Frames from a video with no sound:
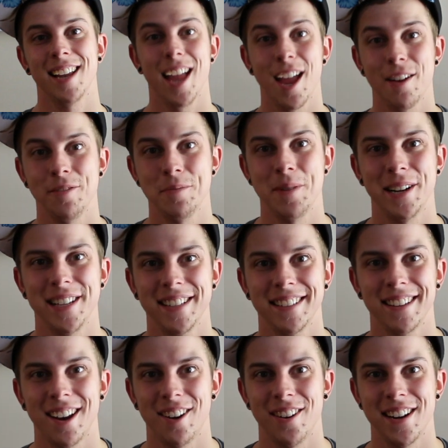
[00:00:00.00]
Hey everybody.
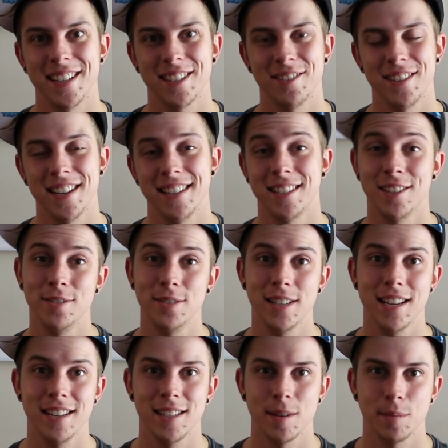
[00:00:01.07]
All right, so today's
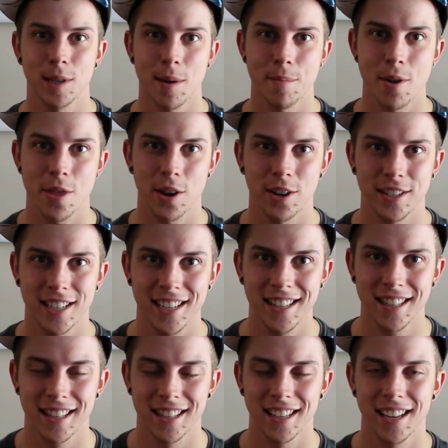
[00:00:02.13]
Tuesday, September
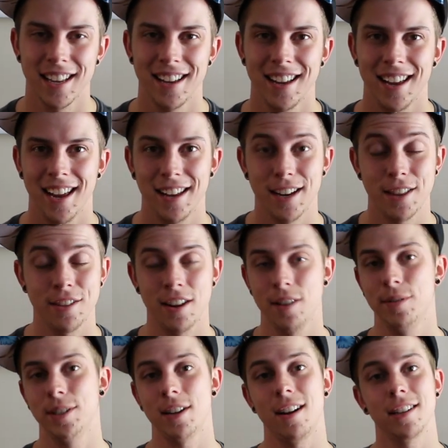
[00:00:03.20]
13th, and I thought
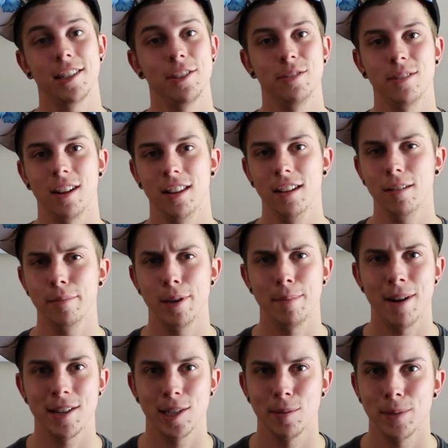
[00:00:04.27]
I would talk to you a little bit
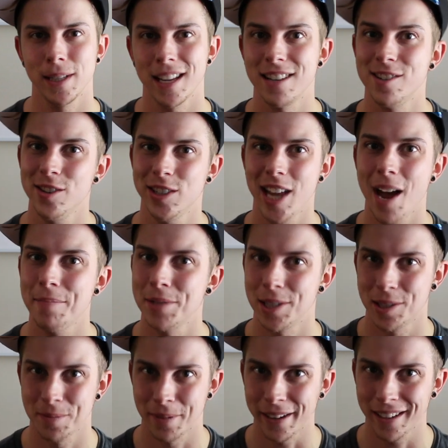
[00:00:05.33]
about something that just
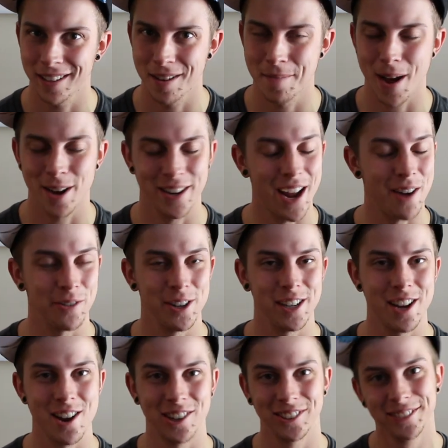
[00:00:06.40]
happened to me about an hour
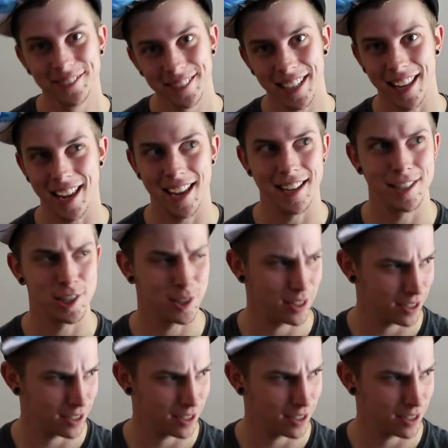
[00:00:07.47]
ago. And